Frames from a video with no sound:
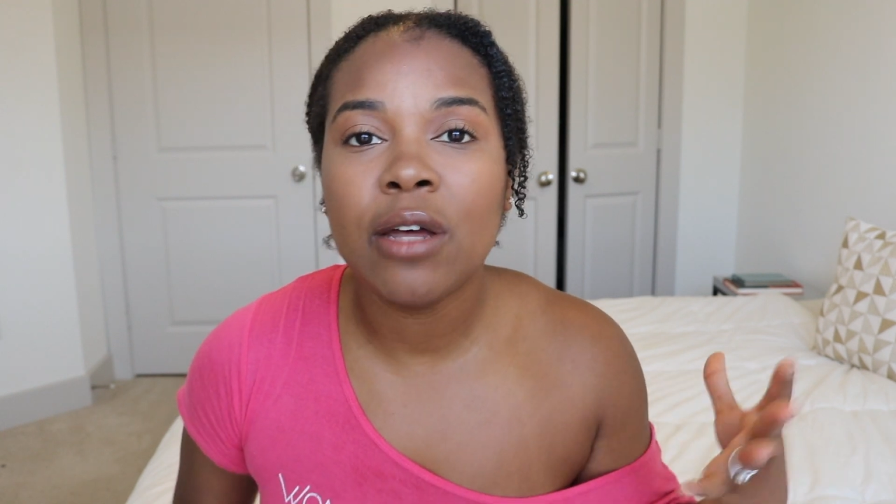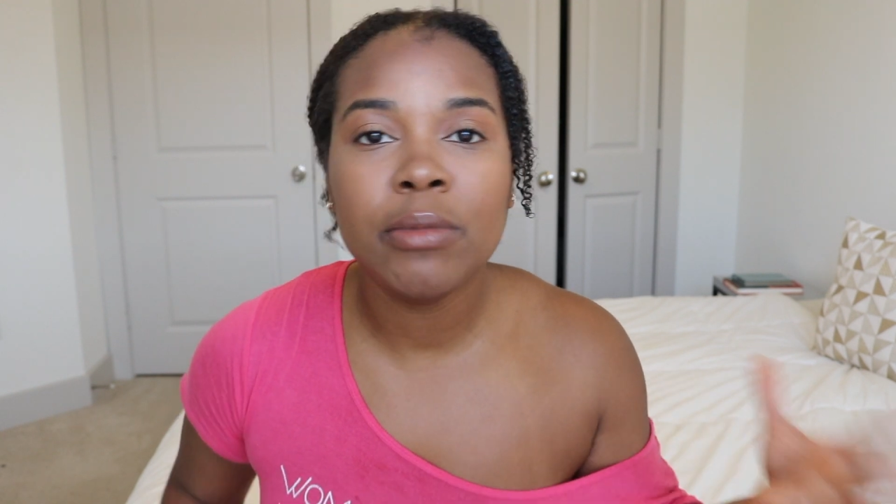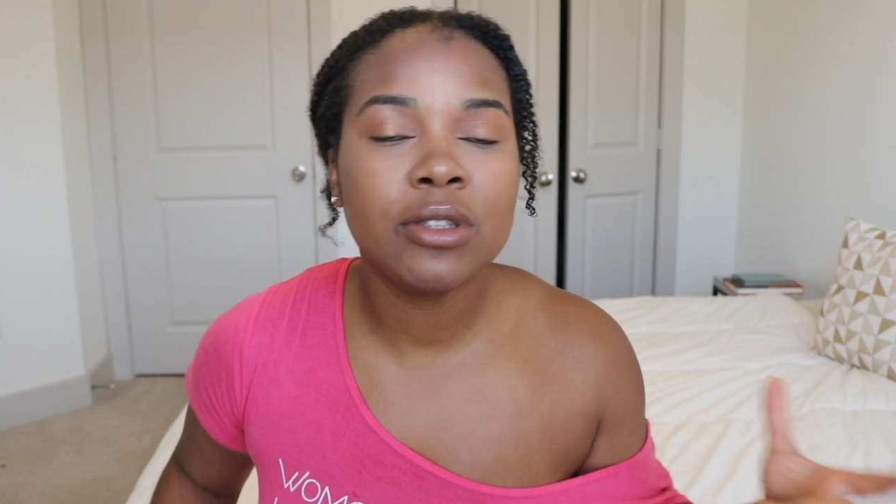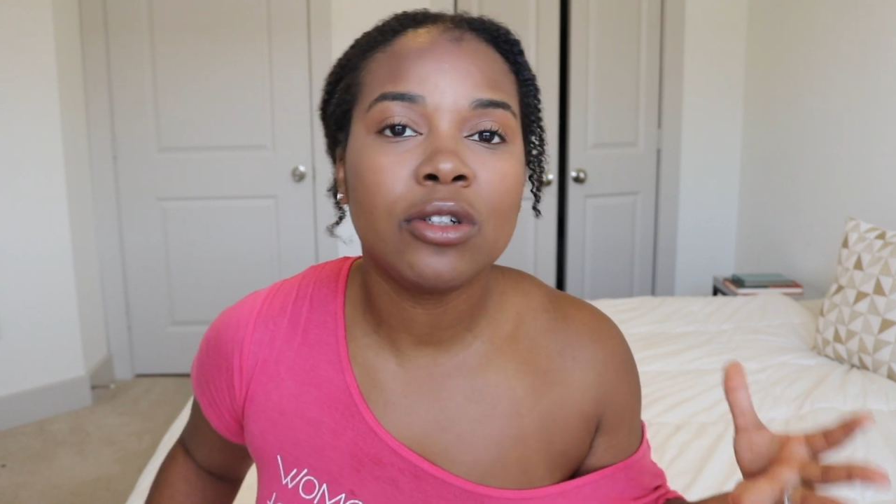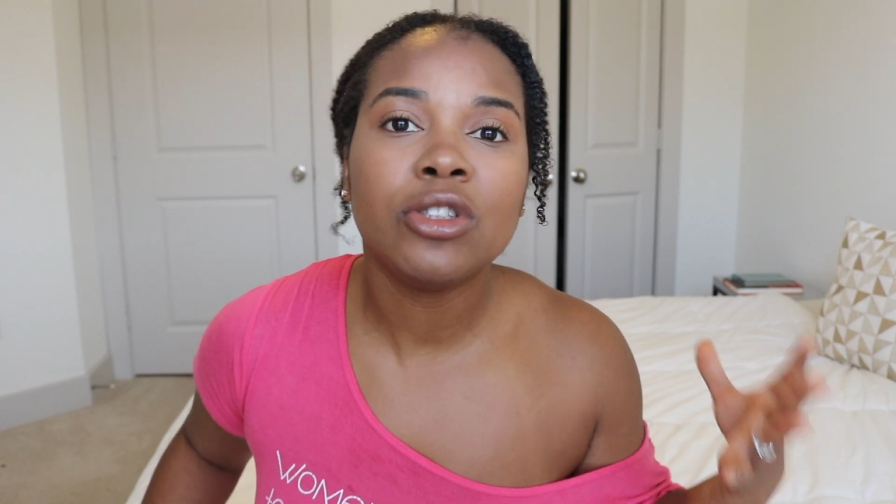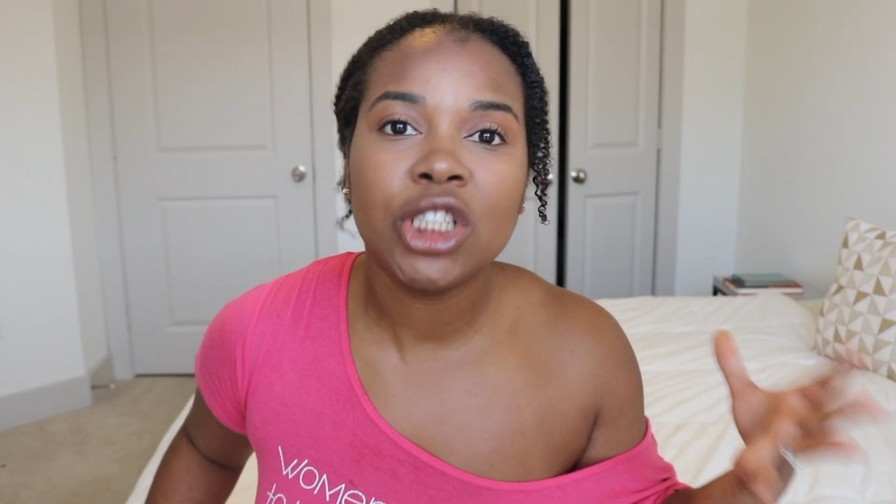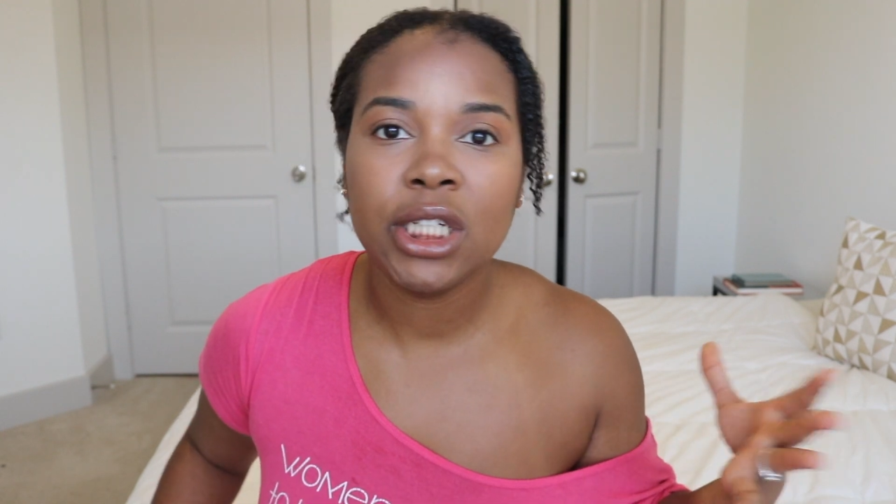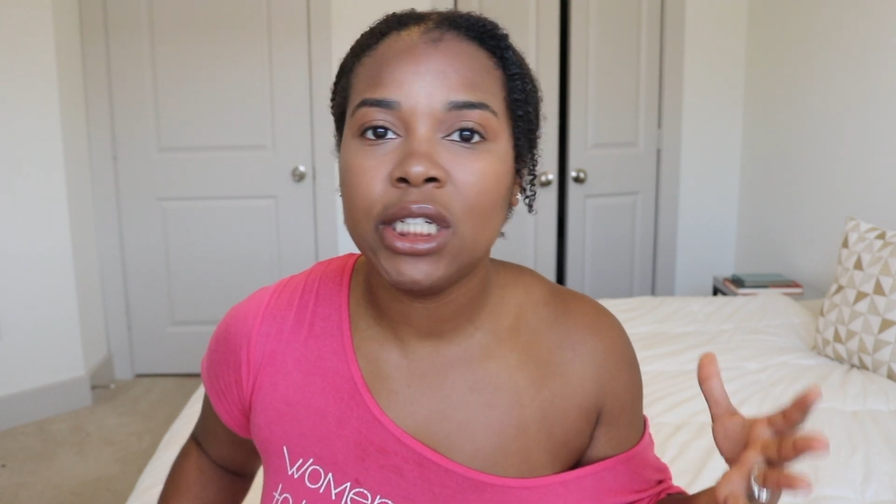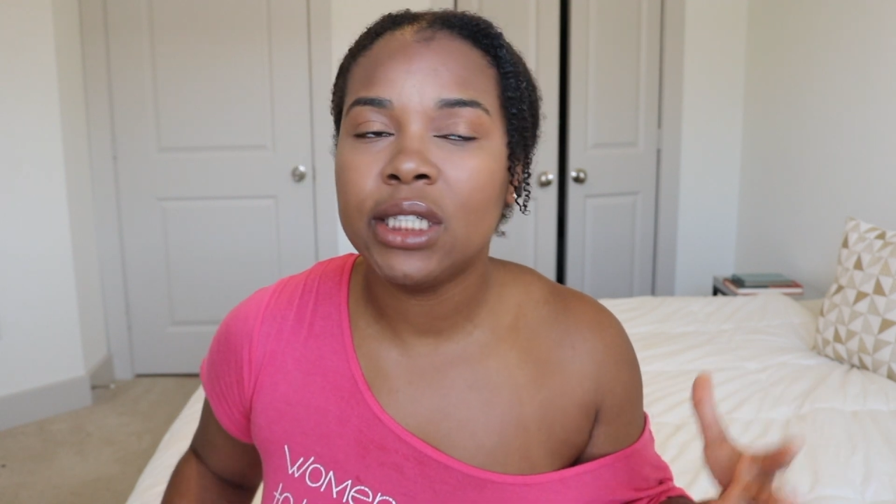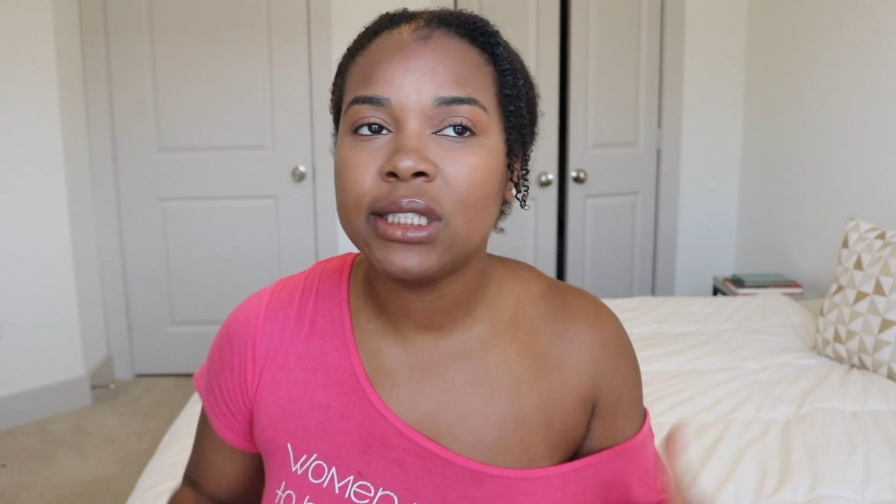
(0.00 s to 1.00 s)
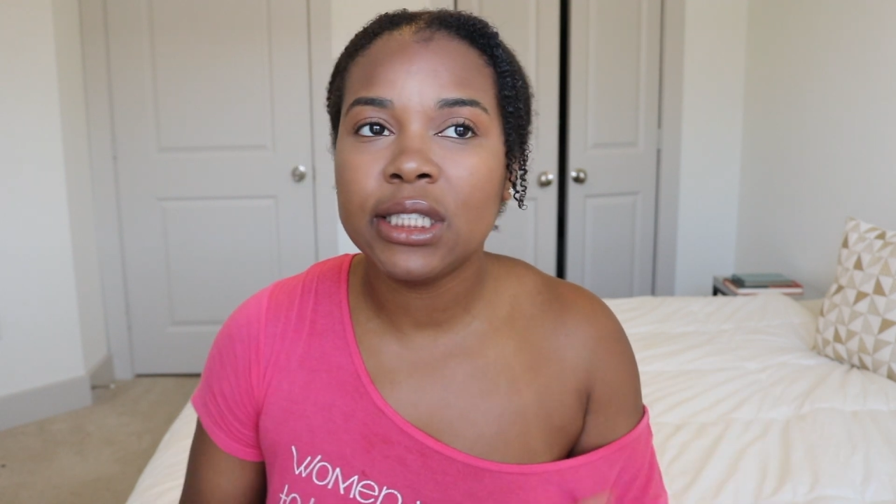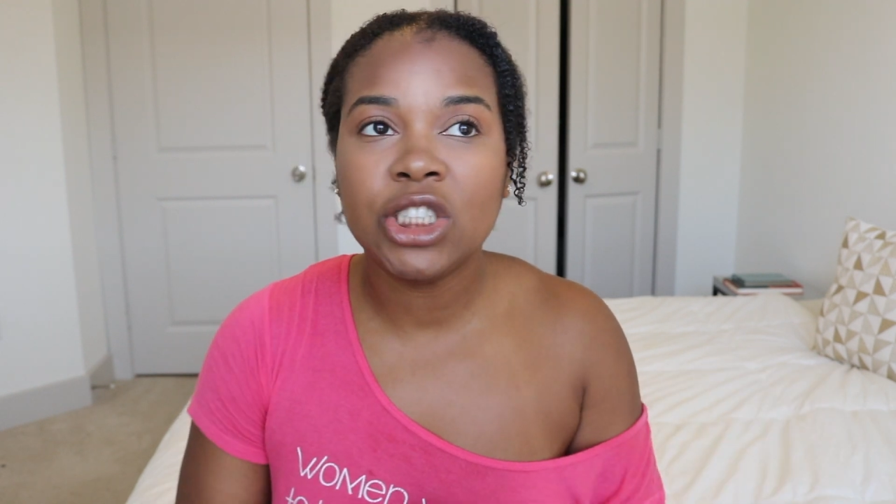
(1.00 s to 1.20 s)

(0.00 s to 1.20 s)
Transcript: a musical genius, a